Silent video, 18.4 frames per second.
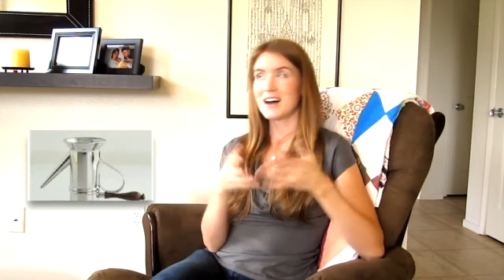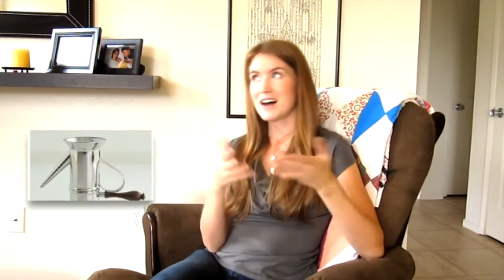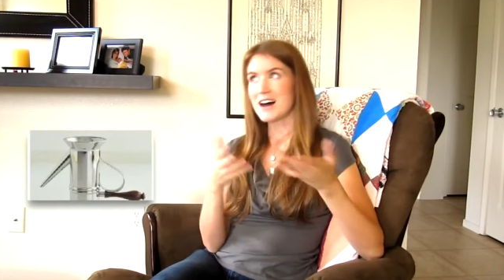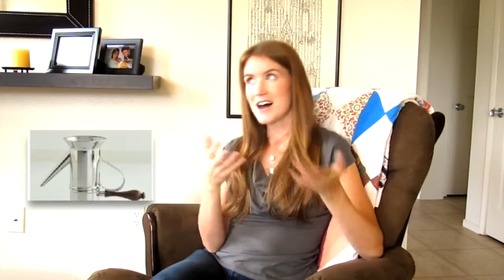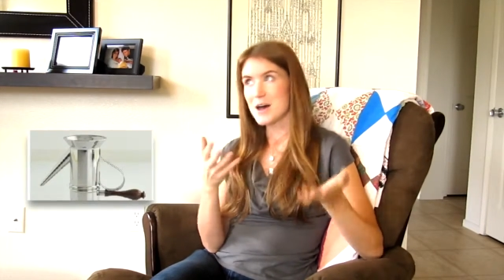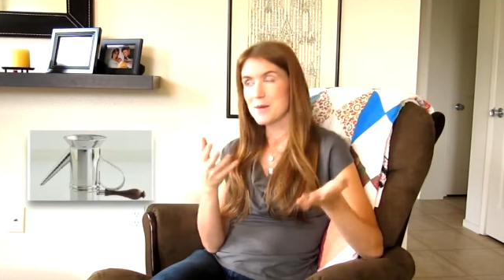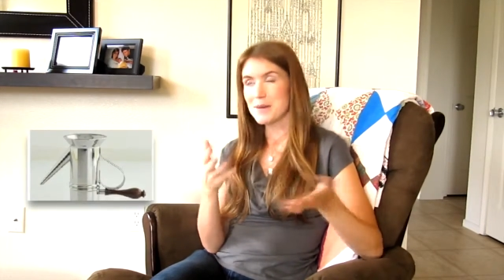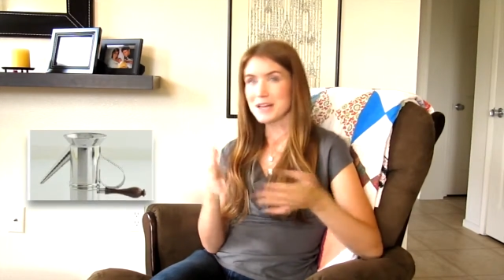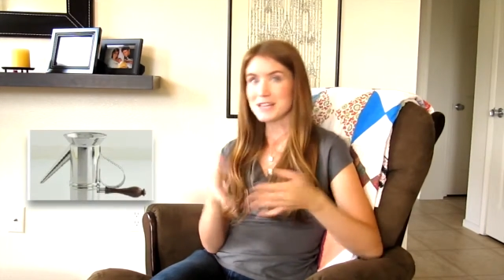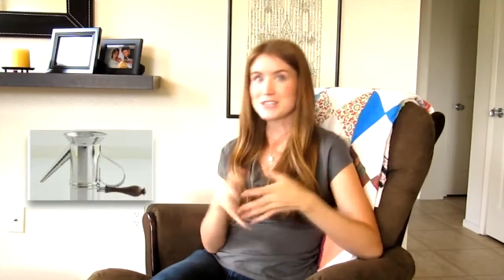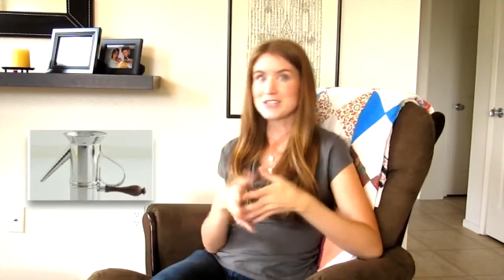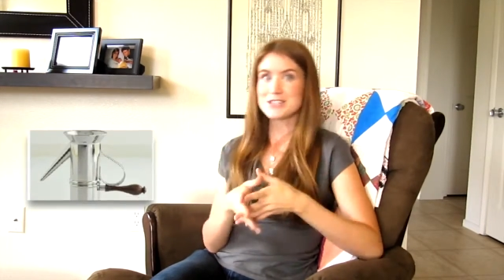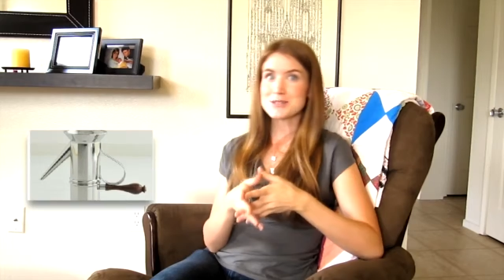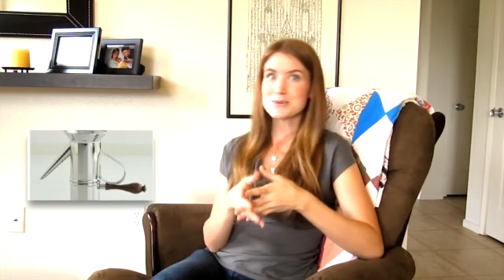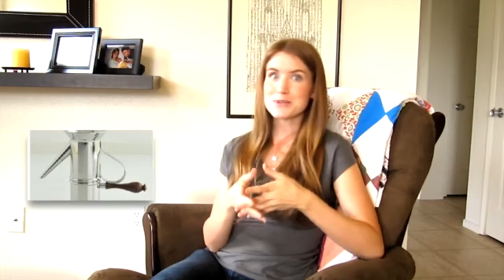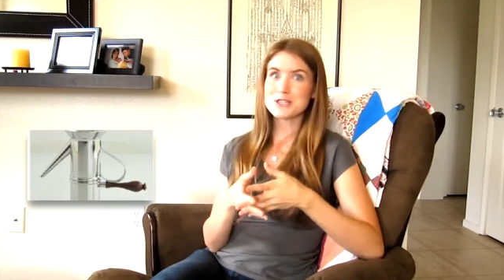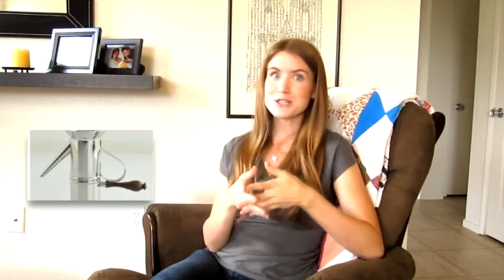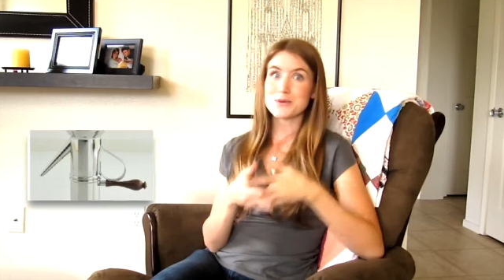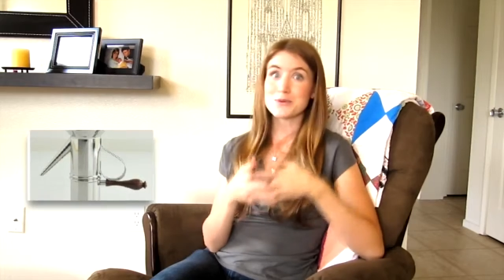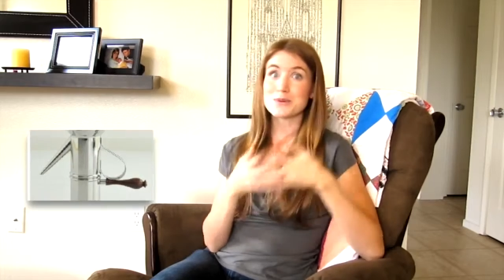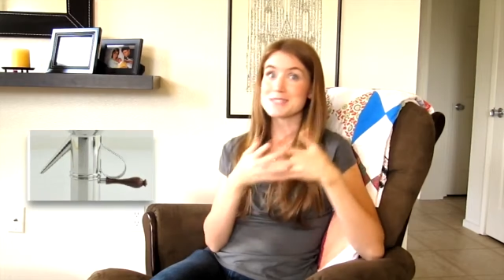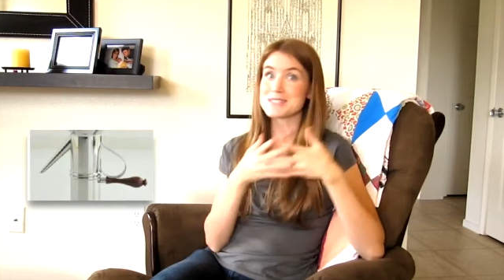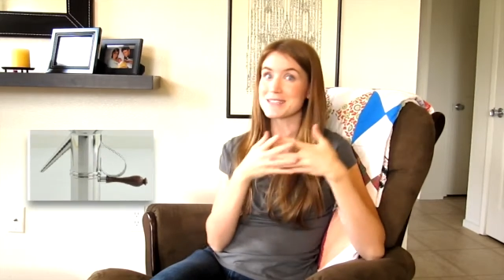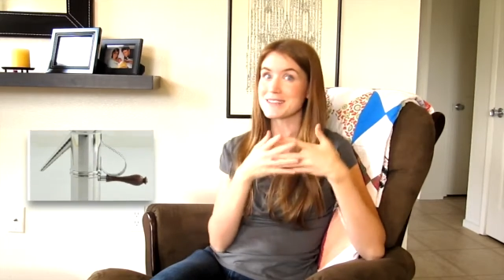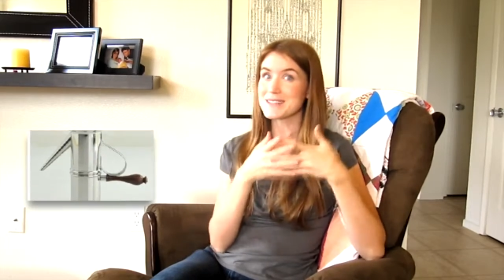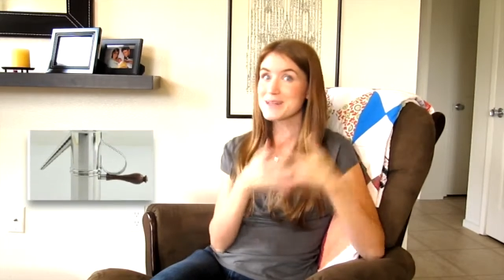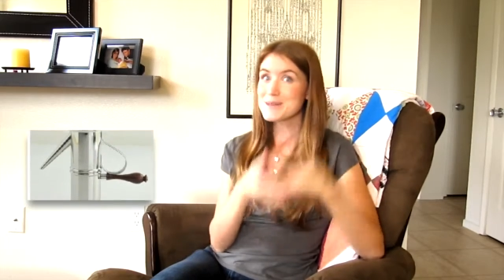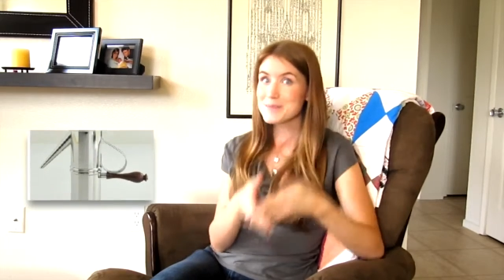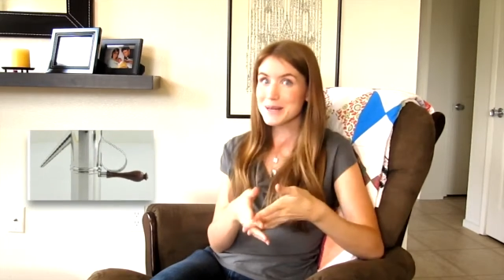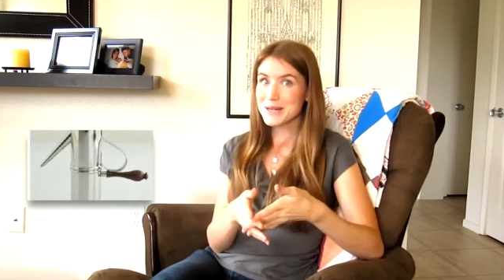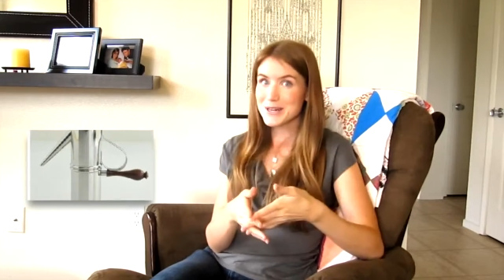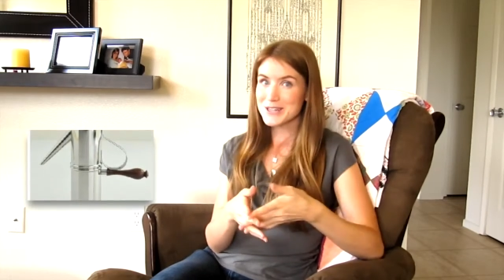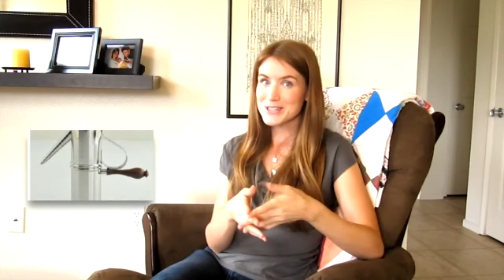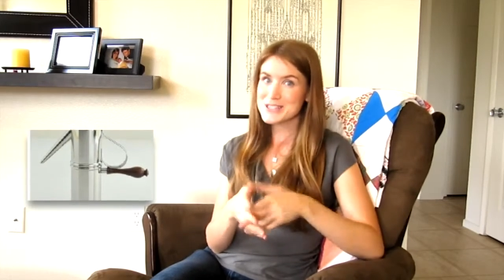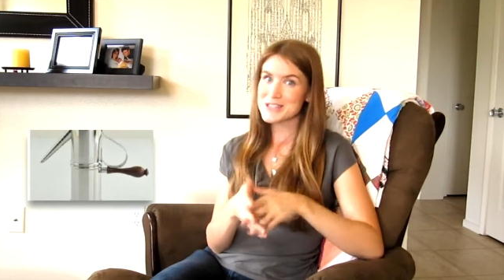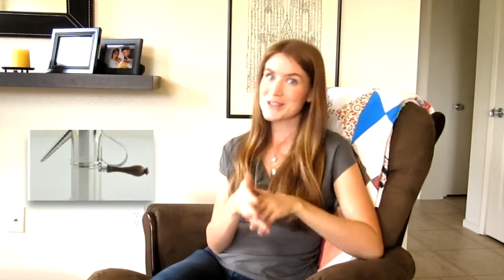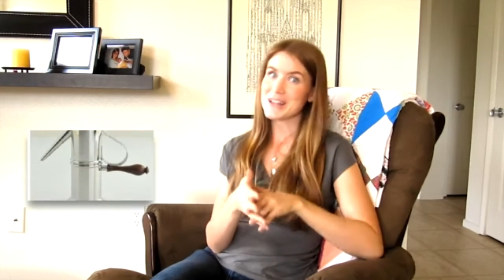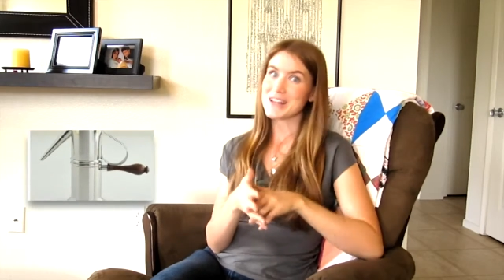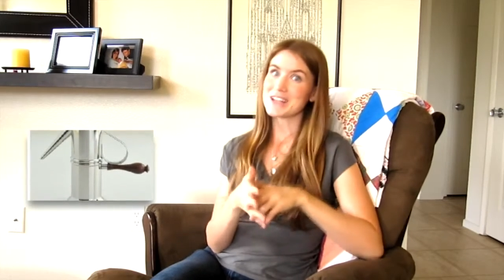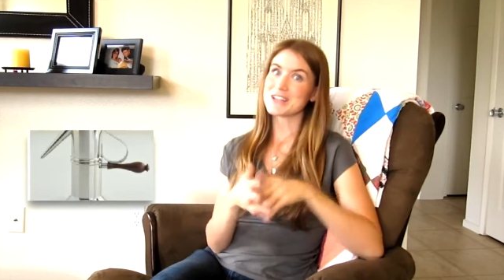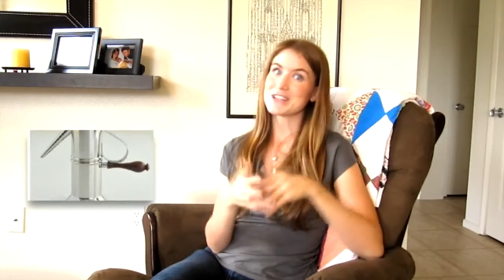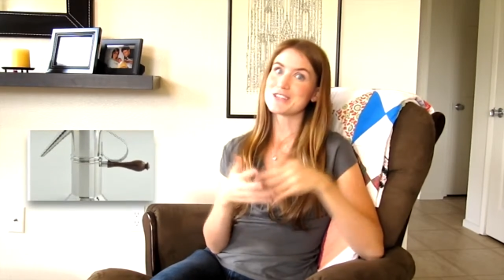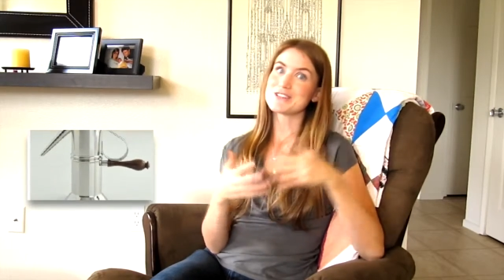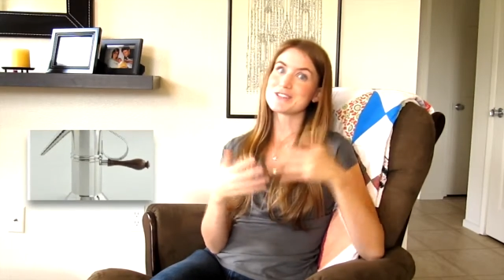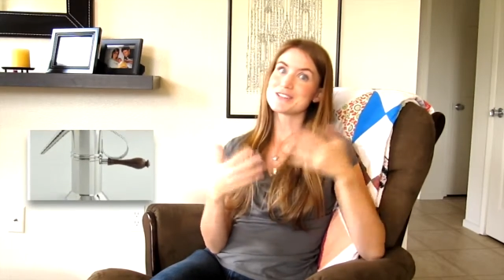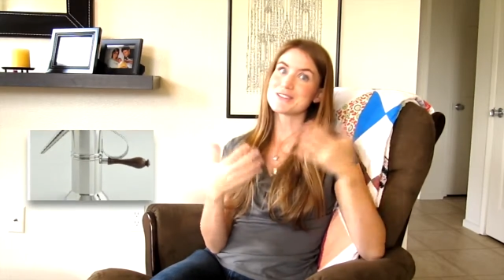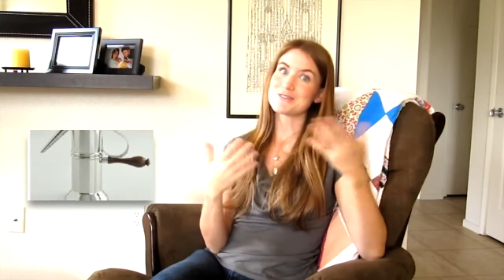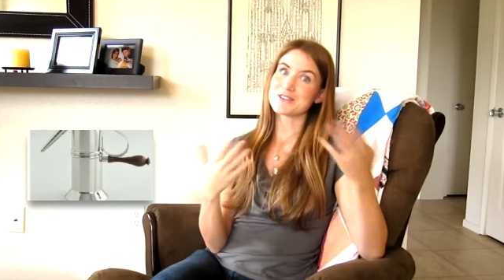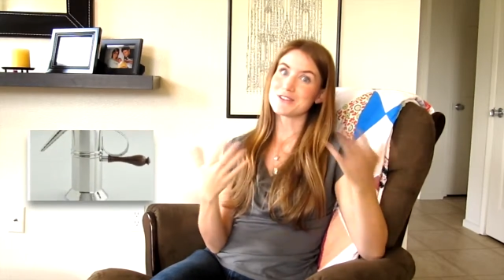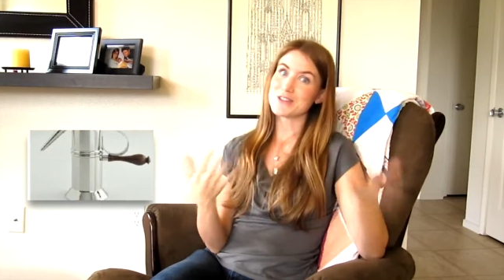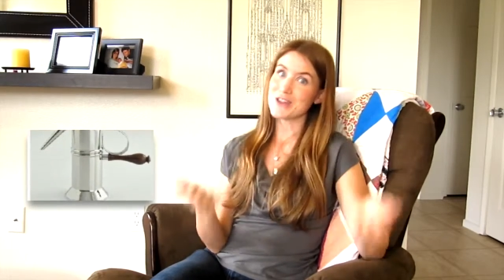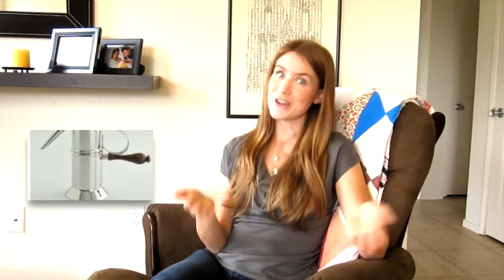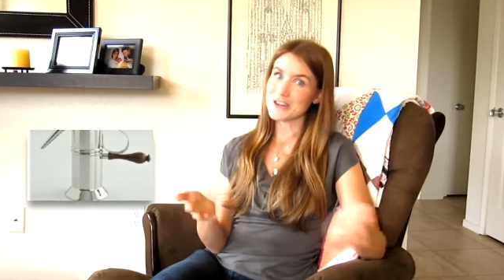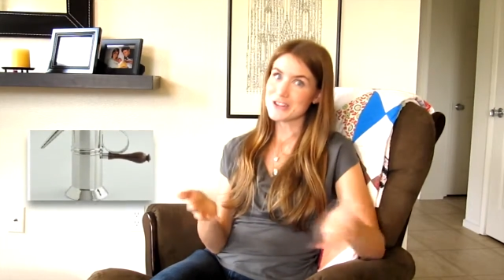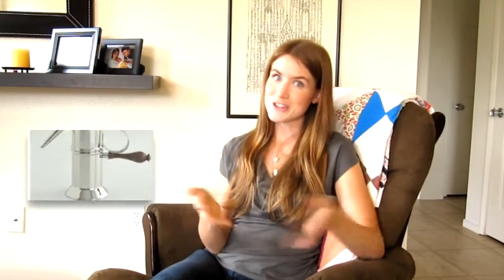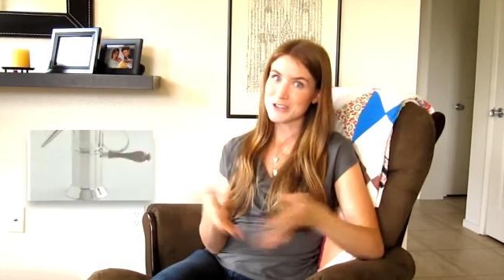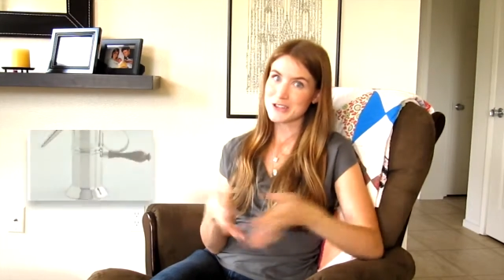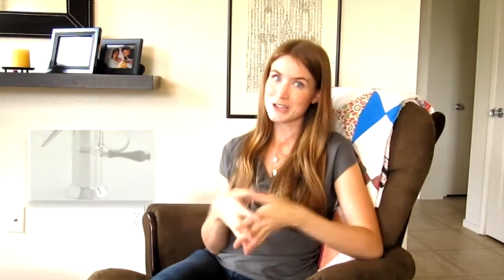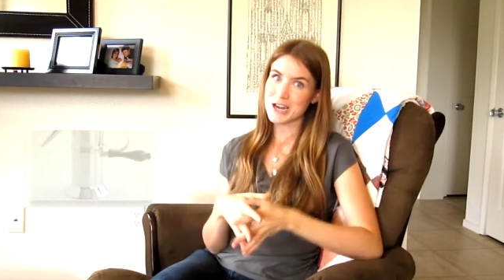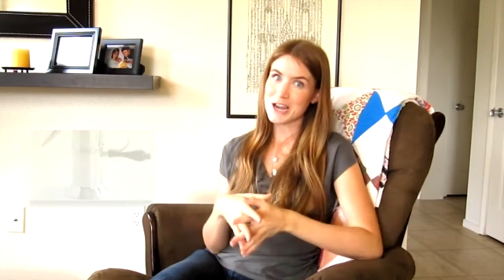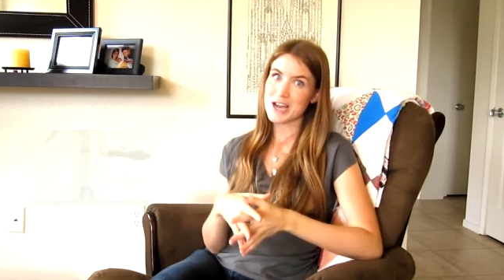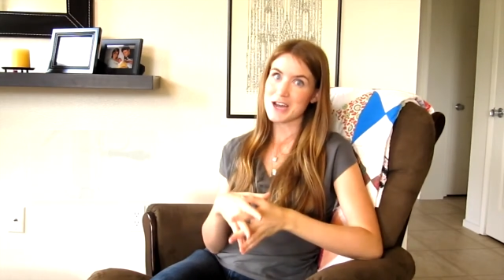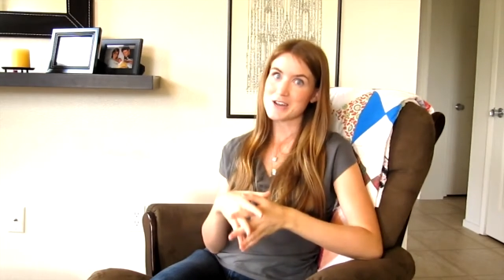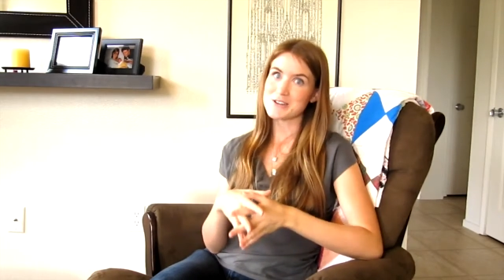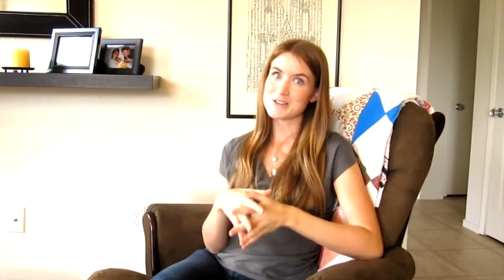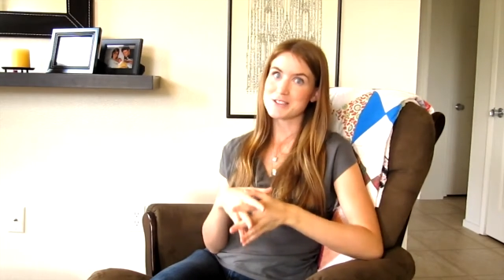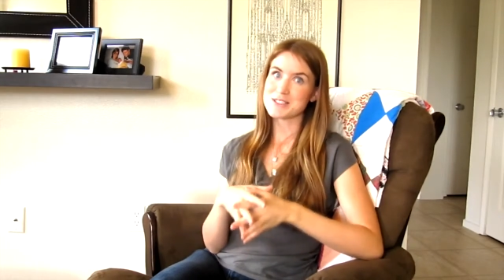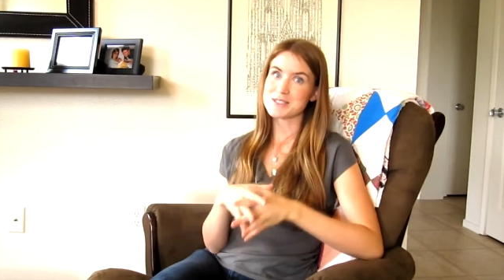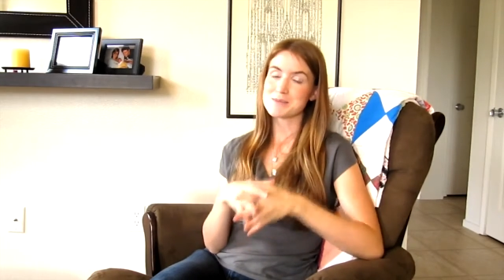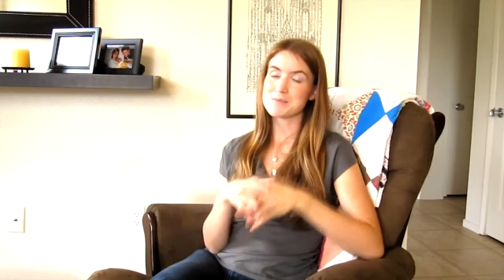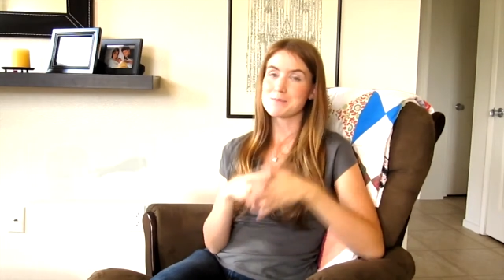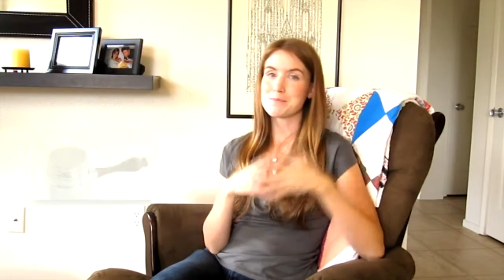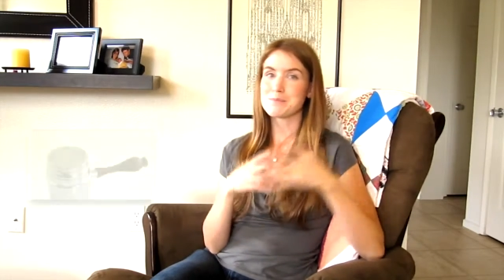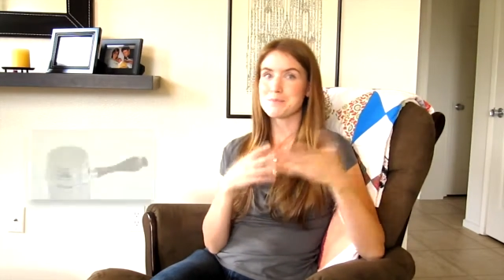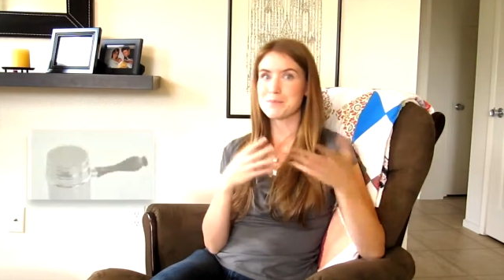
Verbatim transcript: Um, I just wish it was a little bigger so that I could use it for larger crowds,